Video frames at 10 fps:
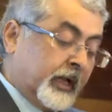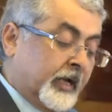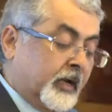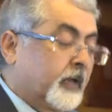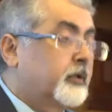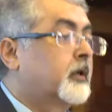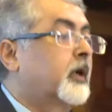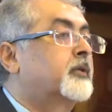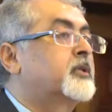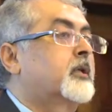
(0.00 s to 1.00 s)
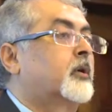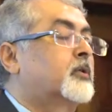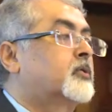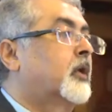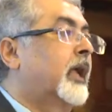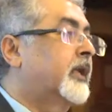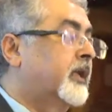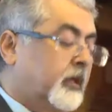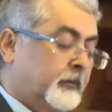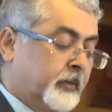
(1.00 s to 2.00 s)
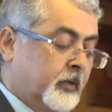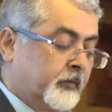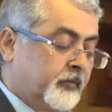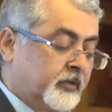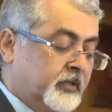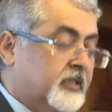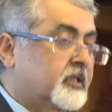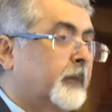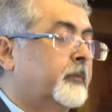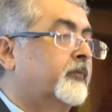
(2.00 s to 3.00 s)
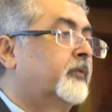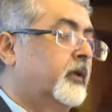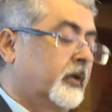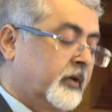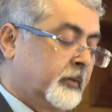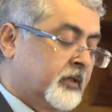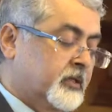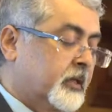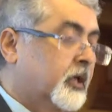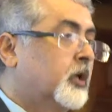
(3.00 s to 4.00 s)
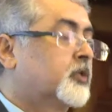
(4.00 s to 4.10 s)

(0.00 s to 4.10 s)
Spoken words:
and other countries are also lining up for these type of agreements.